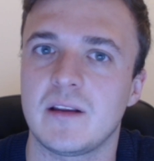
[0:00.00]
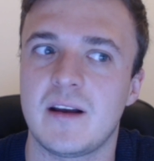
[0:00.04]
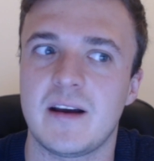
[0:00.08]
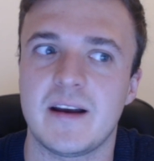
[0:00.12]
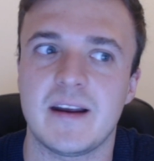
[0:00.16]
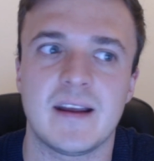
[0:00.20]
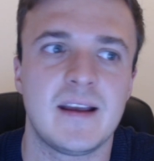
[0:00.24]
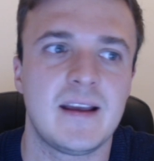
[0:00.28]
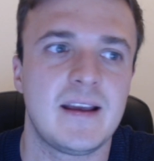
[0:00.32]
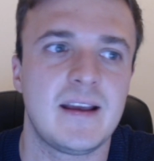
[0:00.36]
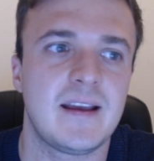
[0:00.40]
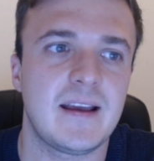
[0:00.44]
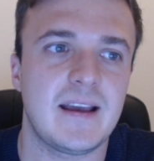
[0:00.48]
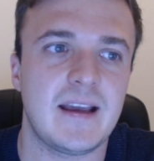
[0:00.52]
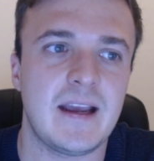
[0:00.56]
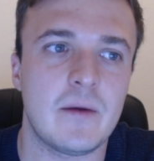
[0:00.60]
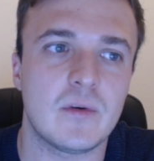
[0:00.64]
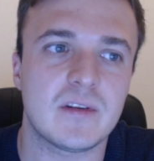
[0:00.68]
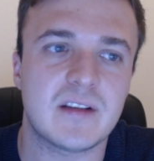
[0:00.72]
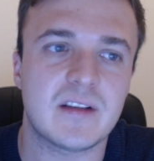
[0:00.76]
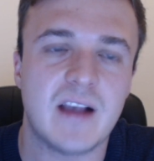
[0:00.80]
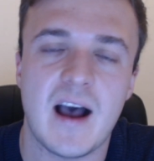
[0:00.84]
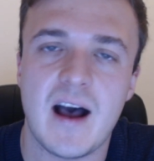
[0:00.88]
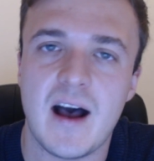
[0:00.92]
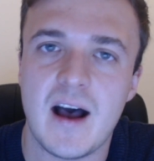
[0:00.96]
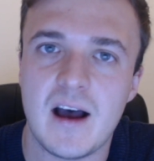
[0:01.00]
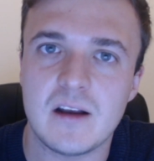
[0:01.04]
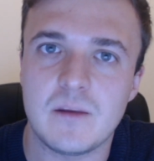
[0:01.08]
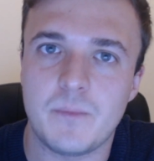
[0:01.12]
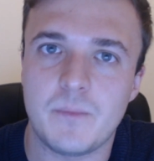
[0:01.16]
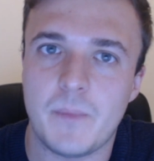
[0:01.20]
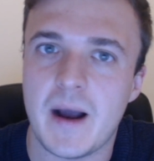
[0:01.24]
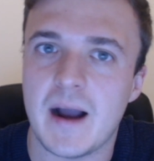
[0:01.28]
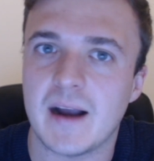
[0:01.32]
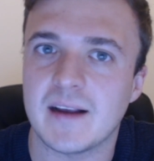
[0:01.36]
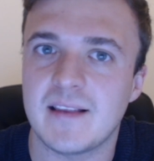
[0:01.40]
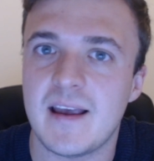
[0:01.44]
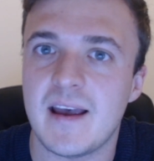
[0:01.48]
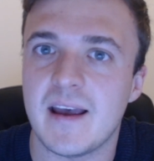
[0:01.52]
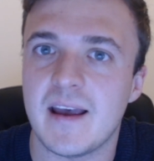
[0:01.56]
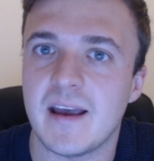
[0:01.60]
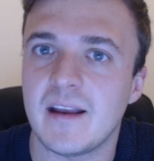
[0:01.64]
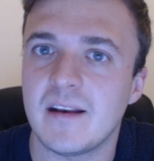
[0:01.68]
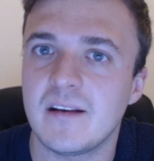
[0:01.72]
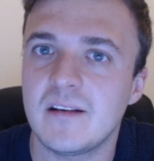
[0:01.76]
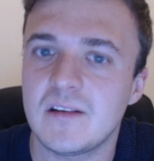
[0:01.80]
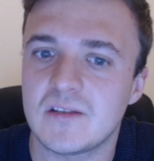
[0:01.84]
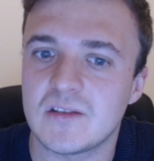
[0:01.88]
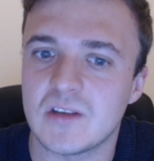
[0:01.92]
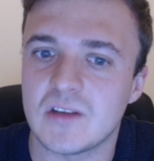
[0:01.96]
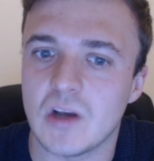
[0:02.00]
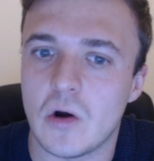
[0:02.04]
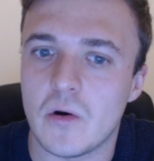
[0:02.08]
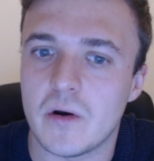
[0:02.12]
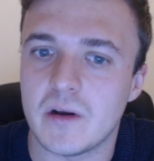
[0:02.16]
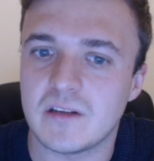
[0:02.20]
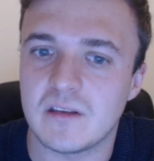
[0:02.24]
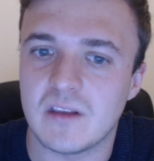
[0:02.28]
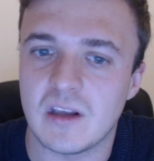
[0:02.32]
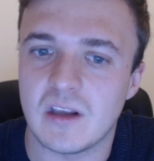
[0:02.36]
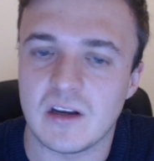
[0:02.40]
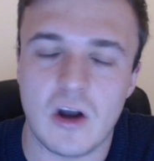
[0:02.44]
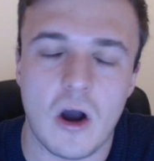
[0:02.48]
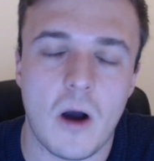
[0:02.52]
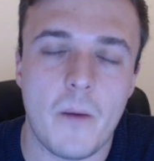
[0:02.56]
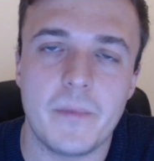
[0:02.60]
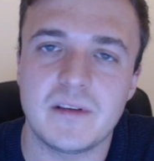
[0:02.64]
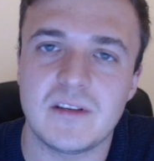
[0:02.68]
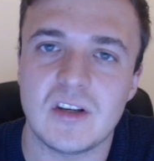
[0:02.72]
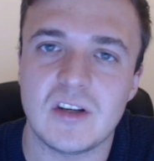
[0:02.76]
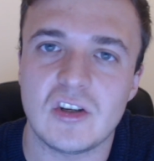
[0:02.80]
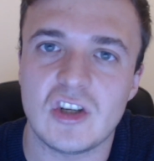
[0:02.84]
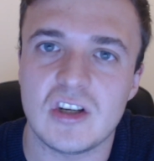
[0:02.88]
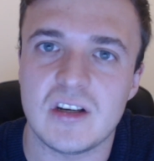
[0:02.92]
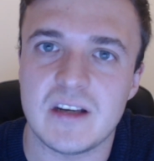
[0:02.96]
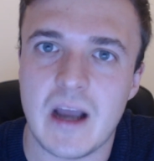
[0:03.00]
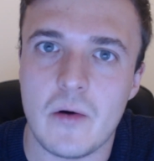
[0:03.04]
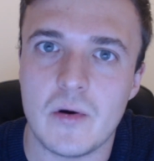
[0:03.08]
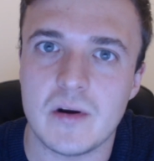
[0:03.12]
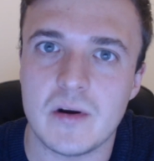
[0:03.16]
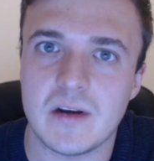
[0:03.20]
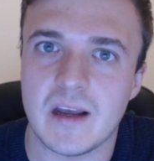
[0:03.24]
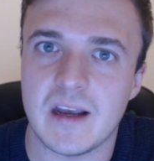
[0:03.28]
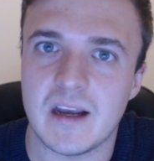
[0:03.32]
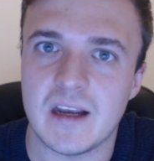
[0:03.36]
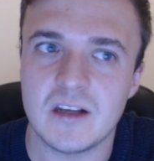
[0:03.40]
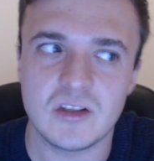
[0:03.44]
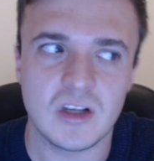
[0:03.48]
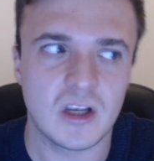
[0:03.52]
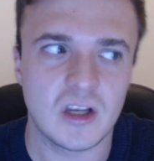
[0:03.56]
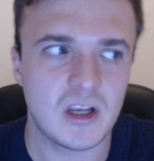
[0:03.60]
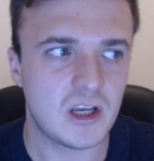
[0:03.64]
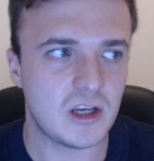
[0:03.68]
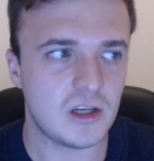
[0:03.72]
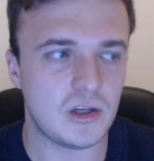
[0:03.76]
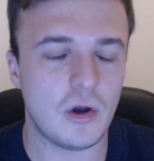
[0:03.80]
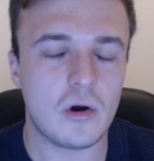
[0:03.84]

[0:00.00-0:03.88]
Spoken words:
Like it was hard back then, so the competition nowadays,